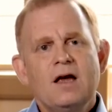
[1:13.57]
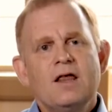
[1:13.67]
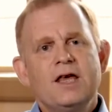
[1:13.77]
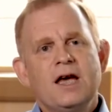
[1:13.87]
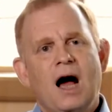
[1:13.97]

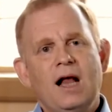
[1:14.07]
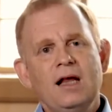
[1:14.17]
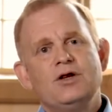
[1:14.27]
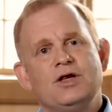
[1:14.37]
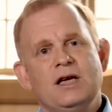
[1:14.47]

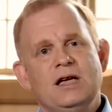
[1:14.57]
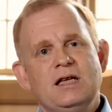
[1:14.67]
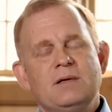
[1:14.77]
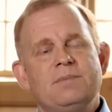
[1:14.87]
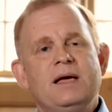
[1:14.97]

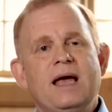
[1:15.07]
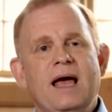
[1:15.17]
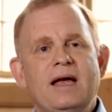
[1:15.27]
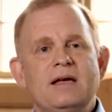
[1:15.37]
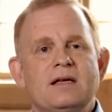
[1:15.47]
Theologies
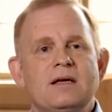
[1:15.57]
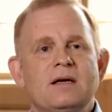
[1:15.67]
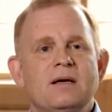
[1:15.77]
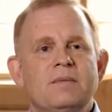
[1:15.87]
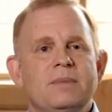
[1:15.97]
began
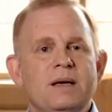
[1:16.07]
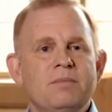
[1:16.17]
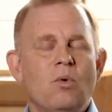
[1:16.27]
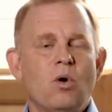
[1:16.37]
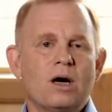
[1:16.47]
to be
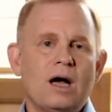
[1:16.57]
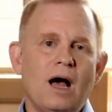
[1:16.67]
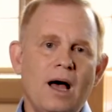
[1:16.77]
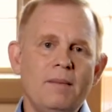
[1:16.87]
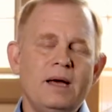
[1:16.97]
more
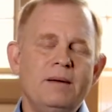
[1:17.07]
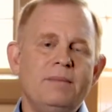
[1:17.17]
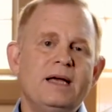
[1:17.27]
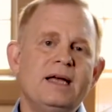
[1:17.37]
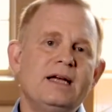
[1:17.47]
common
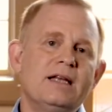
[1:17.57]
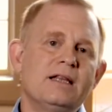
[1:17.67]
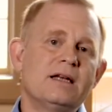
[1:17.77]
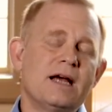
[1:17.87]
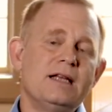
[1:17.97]
beginning in the
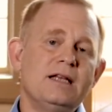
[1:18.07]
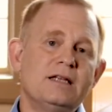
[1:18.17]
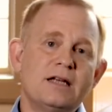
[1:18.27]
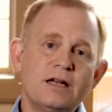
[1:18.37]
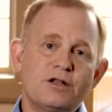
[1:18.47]
19th
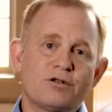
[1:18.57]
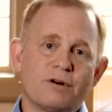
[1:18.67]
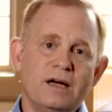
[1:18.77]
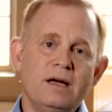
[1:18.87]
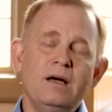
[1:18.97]

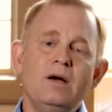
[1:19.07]
century